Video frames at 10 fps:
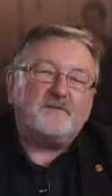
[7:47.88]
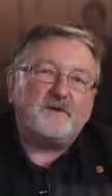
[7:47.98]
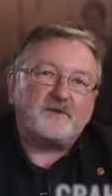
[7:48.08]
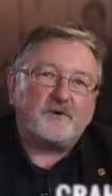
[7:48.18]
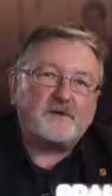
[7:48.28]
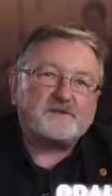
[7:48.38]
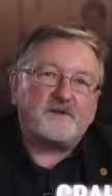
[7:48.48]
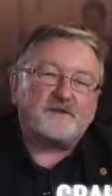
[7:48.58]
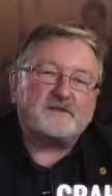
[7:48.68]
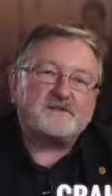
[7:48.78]
Victoria's
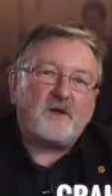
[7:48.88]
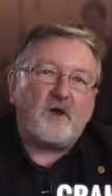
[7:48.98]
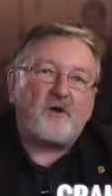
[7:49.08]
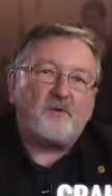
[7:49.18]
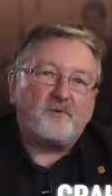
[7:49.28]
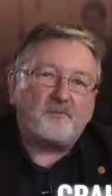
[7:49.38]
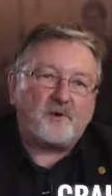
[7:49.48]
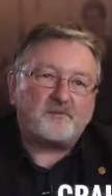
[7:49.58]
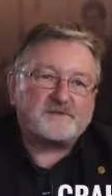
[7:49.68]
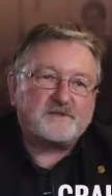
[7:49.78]
got this horrible
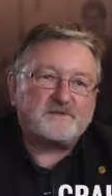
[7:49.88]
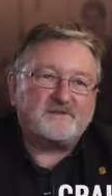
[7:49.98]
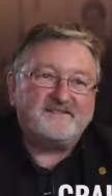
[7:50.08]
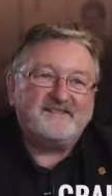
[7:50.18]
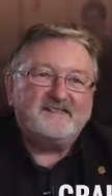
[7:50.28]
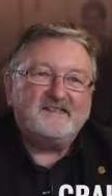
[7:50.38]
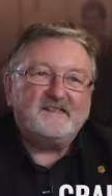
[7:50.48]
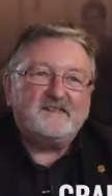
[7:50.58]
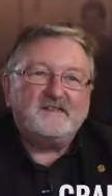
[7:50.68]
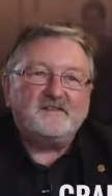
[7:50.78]
proposition
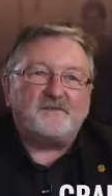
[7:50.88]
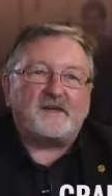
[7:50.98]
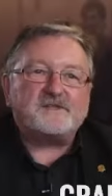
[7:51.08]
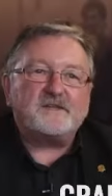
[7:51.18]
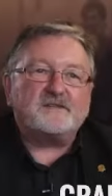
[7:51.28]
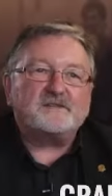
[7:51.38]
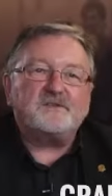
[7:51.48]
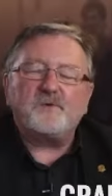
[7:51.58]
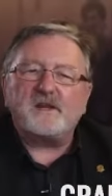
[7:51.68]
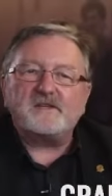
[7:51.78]
facing us in
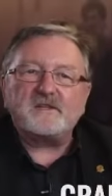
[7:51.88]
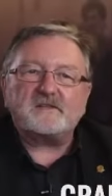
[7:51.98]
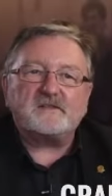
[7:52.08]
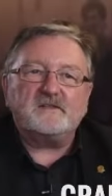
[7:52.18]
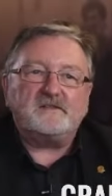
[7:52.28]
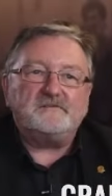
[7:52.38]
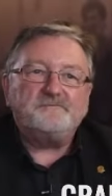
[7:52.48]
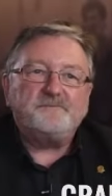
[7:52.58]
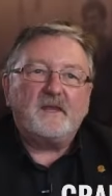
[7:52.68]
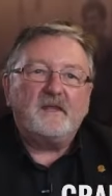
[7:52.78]
2016,
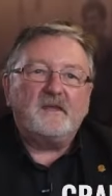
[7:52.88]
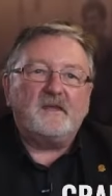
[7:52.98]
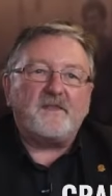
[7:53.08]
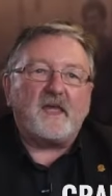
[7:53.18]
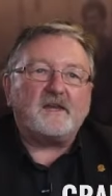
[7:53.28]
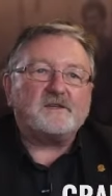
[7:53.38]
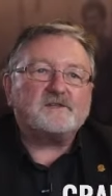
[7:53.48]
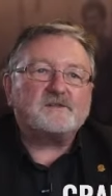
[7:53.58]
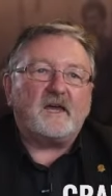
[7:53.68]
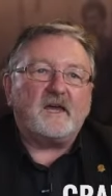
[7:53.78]
and that
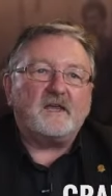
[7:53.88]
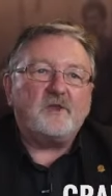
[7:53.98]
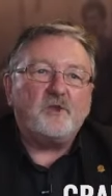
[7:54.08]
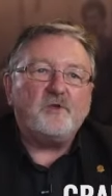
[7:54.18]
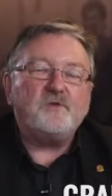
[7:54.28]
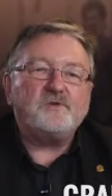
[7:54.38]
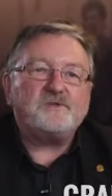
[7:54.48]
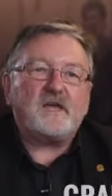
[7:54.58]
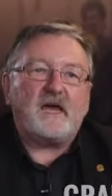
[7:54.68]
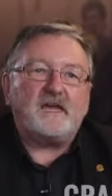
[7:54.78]
is a huge
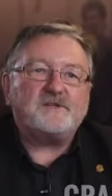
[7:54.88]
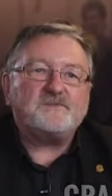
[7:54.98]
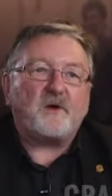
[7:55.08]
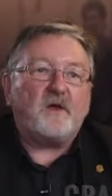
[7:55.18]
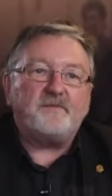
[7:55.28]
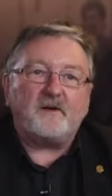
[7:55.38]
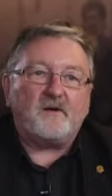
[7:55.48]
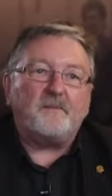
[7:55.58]
age profile